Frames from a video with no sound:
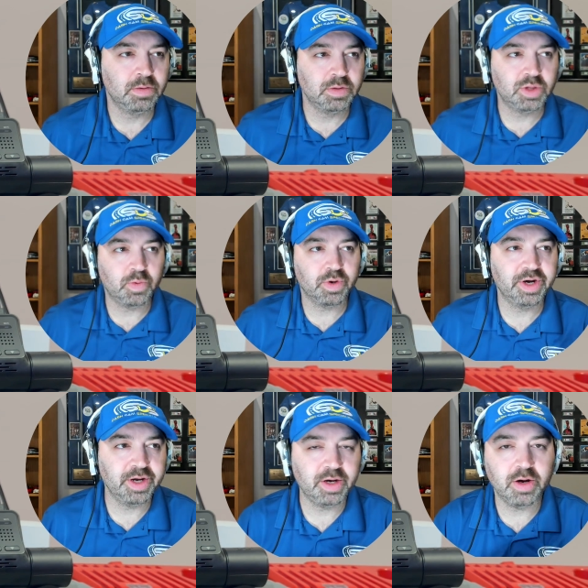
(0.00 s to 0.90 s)
So we're
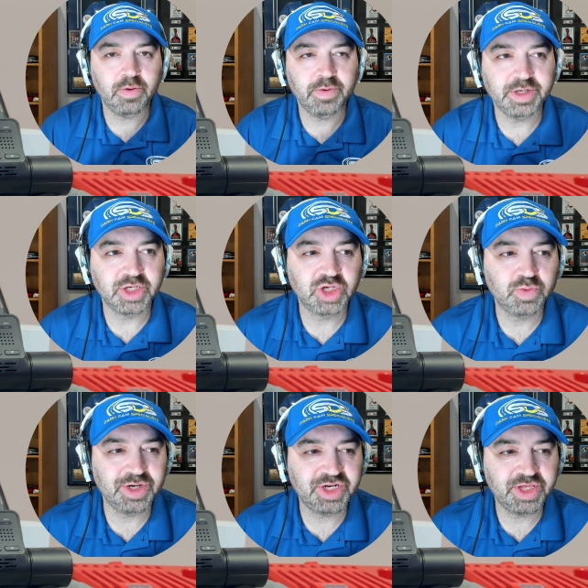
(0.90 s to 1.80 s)
going to go and
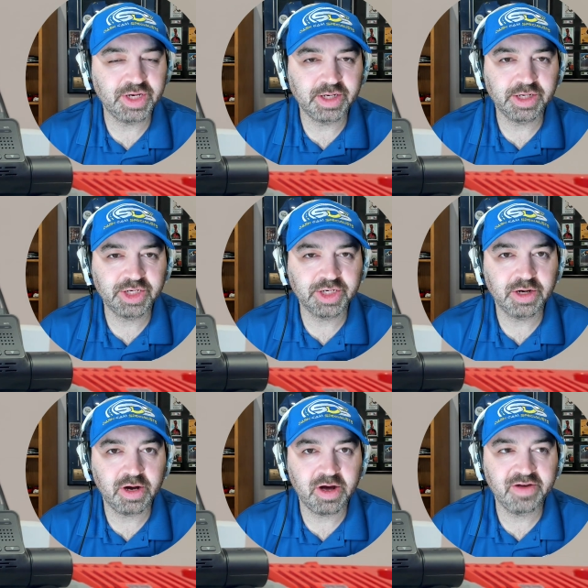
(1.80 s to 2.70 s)
switch the ignition
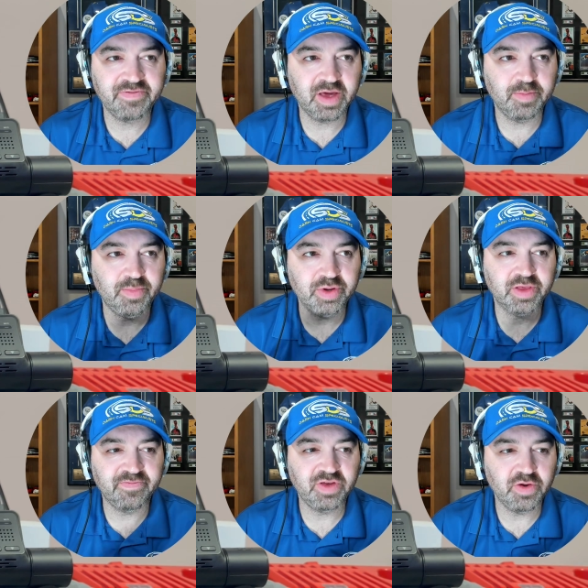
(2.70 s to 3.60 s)
off and put
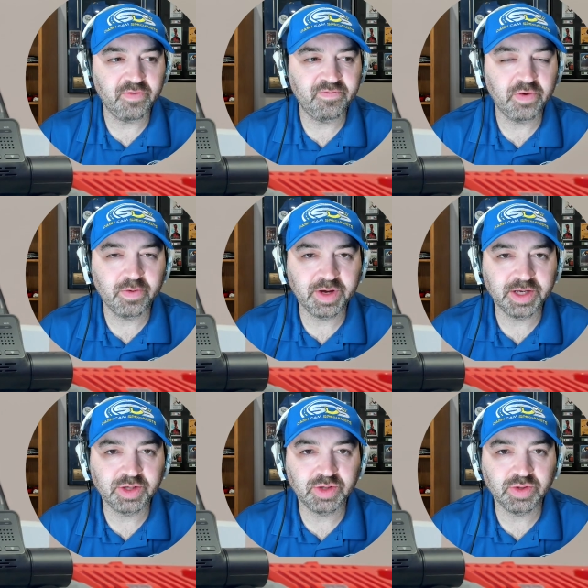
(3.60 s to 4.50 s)
the Viofo
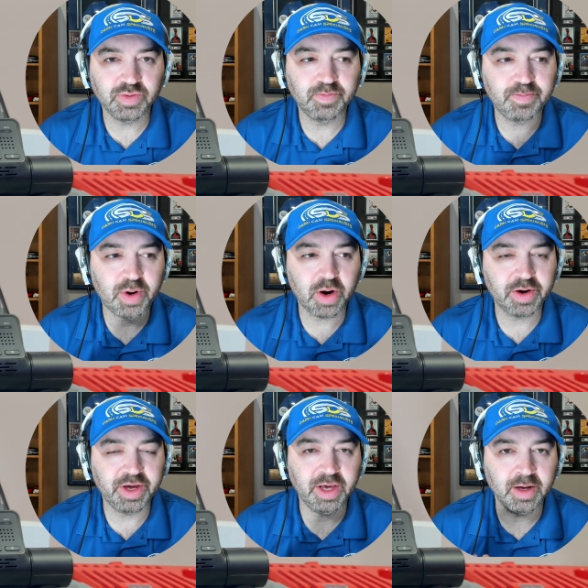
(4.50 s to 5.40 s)
into
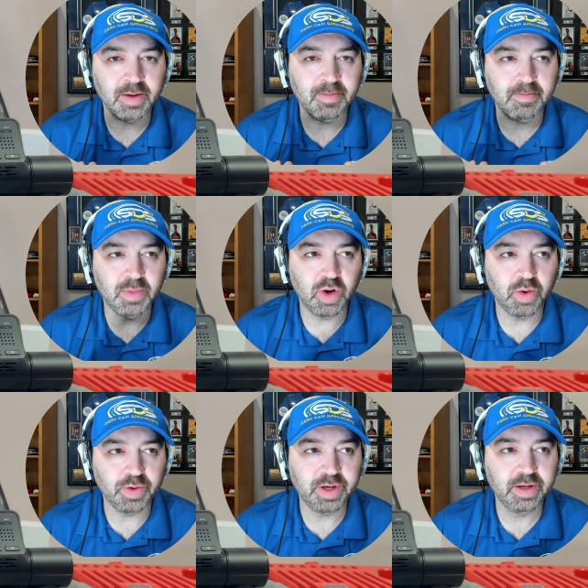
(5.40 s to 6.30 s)
parking
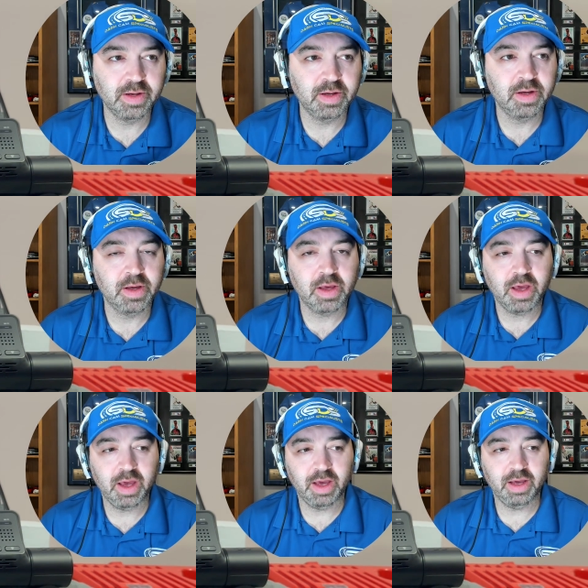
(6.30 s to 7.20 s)
mode.
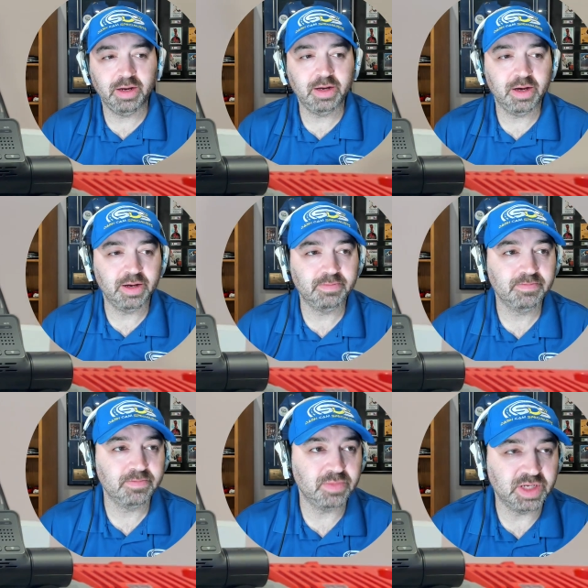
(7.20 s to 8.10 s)
And
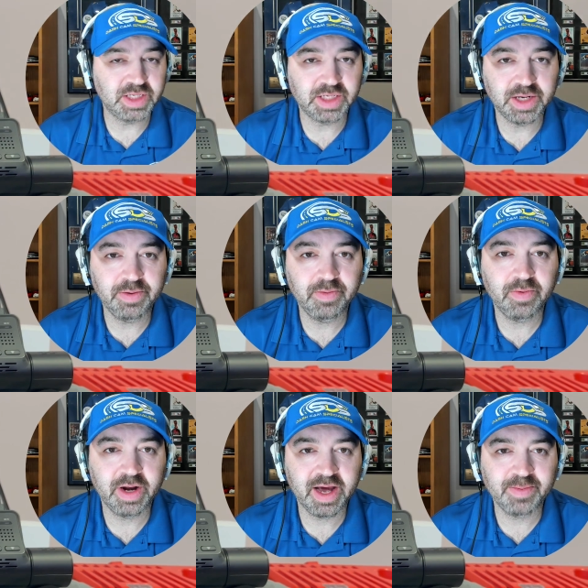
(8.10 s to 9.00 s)
let's see
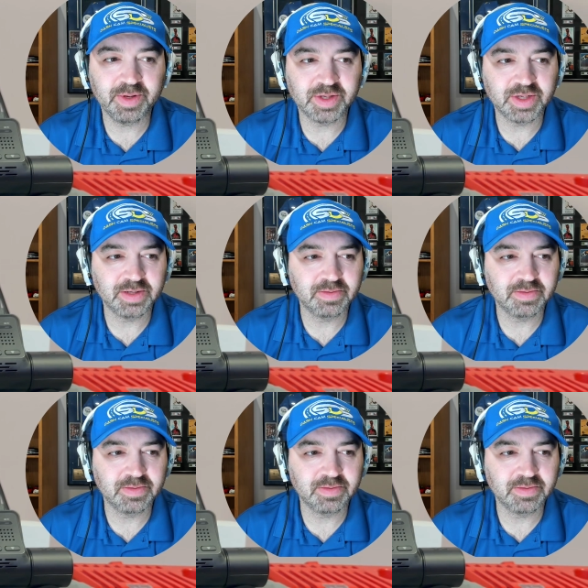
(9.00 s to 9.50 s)
what happens.